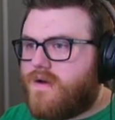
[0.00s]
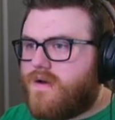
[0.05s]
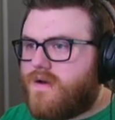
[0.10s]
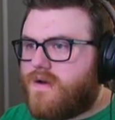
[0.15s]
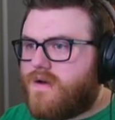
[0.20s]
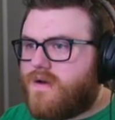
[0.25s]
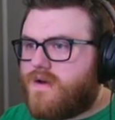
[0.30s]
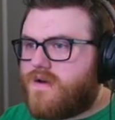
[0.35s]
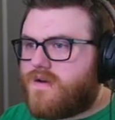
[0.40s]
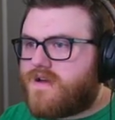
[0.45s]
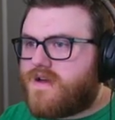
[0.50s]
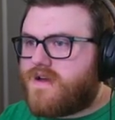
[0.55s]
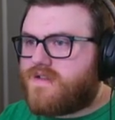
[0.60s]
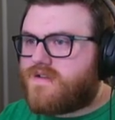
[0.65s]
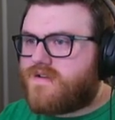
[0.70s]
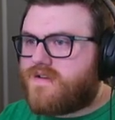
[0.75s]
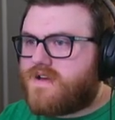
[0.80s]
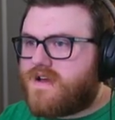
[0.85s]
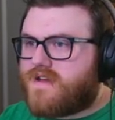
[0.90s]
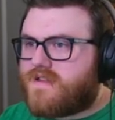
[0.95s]
Okay,
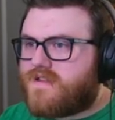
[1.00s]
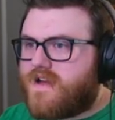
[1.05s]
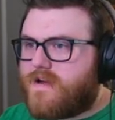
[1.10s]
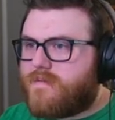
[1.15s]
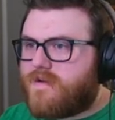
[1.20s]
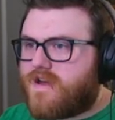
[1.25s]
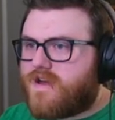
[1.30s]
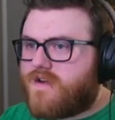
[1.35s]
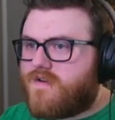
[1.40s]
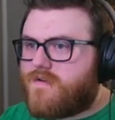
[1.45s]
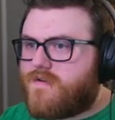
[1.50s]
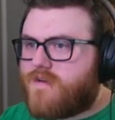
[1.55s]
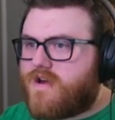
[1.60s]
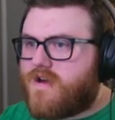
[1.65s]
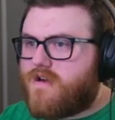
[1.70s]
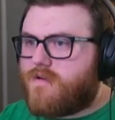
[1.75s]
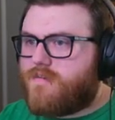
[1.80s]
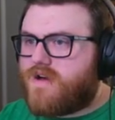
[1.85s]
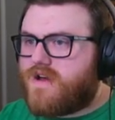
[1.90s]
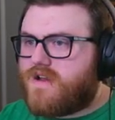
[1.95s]
so next time I get
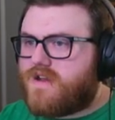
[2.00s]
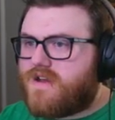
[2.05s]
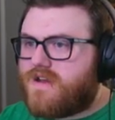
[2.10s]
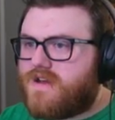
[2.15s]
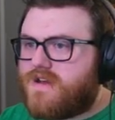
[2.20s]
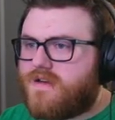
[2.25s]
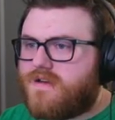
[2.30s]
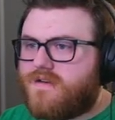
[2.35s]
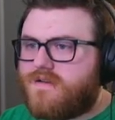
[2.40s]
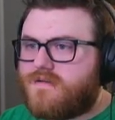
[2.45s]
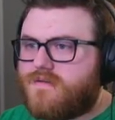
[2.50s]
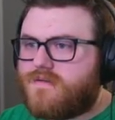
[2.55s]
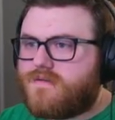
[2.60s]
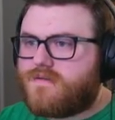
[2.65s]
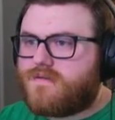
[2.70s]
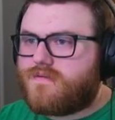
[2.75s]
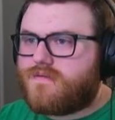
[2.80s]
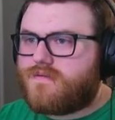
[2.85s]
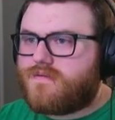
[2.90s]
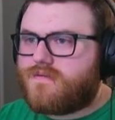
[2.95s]
repair putty,
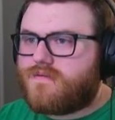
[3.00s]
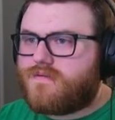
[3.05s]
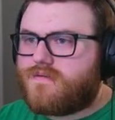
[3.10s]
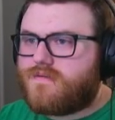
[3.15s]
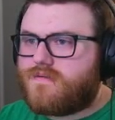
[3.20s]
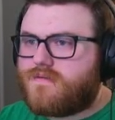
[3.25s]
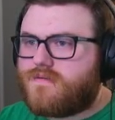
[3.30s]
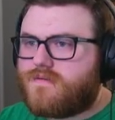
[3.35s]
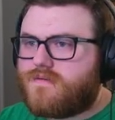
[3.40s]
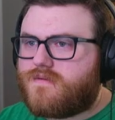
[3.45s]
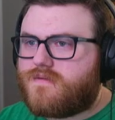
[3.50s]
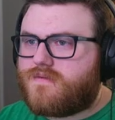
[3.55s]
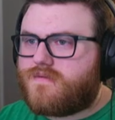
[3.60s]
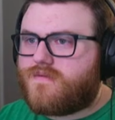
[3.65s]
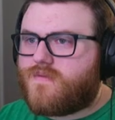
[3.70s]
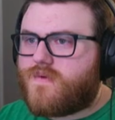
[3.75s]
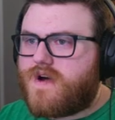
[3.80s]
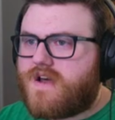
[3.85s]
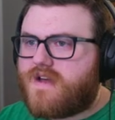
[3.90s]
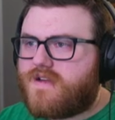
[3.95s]

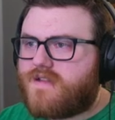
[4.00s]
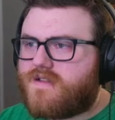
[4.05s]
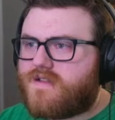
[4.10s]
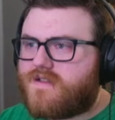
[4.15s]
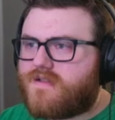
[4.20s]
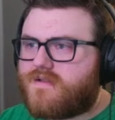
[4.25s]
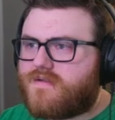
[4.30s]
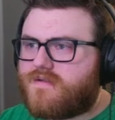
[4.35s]
why is...